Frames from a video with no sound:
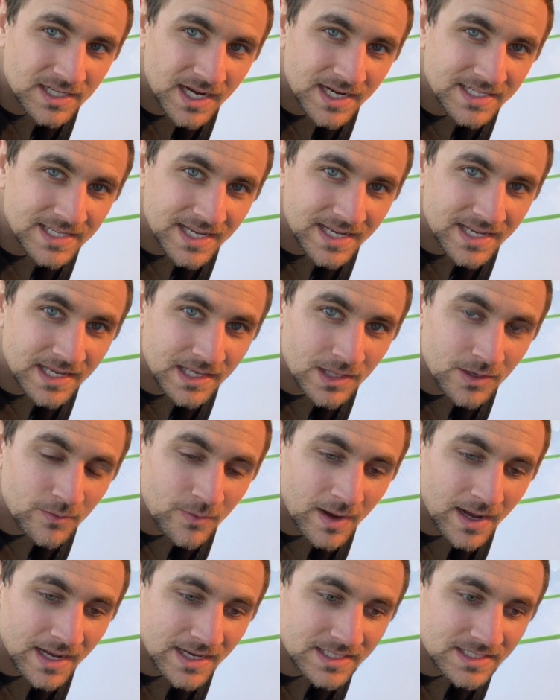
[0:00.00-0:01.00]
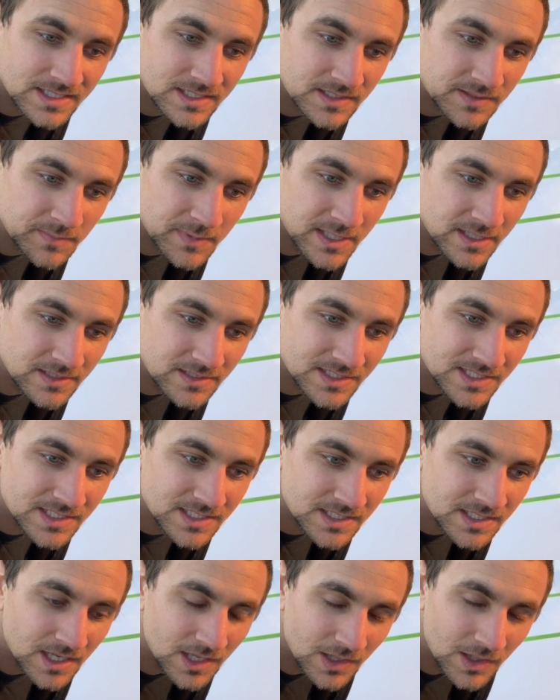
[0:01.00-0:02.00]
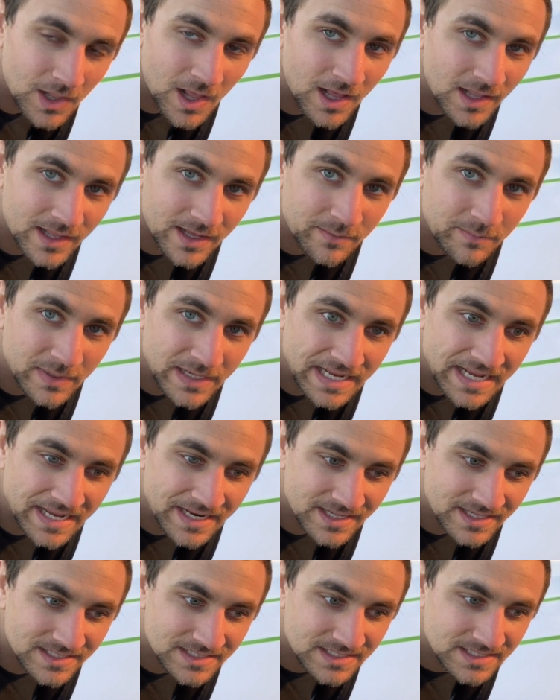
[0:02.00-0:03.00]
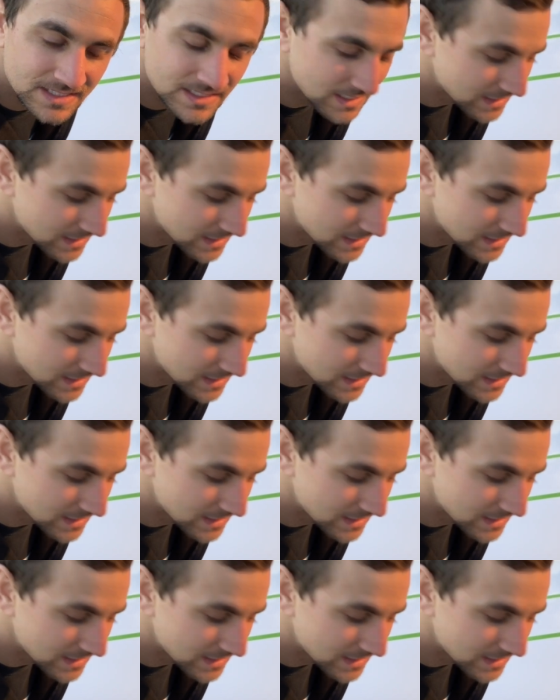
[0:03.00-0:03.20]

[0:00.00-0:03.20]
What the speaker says: high-tech yellow wax smells a lot like bananas,